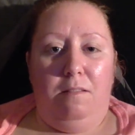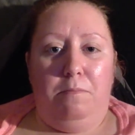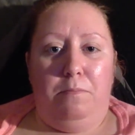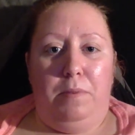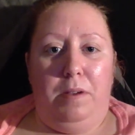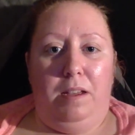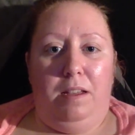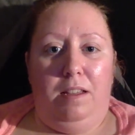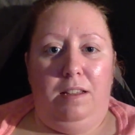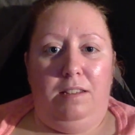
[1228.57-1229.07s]

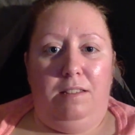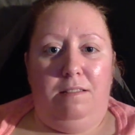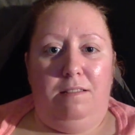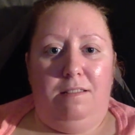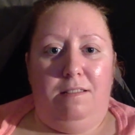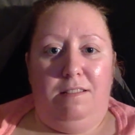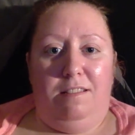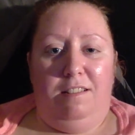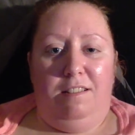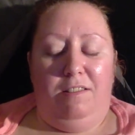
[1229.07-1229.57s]
But
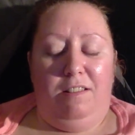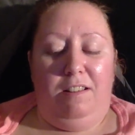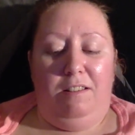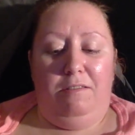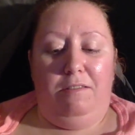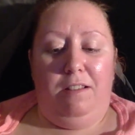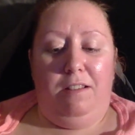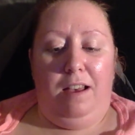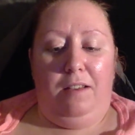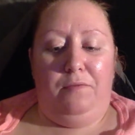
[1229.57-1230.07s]
it's,
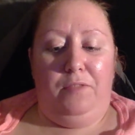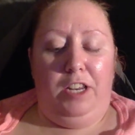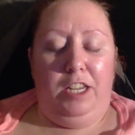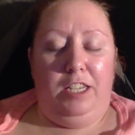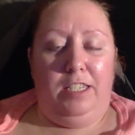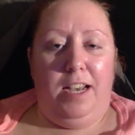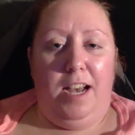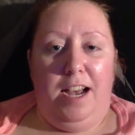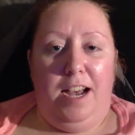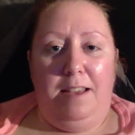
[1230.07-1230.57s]
having to
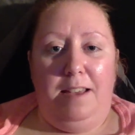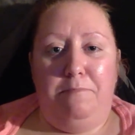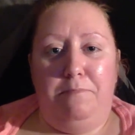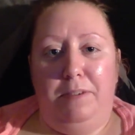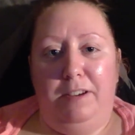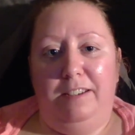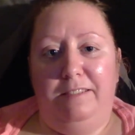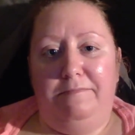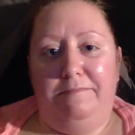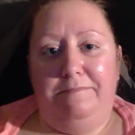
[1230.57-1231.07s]
type,
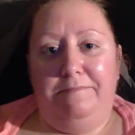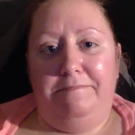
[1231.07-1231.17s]
but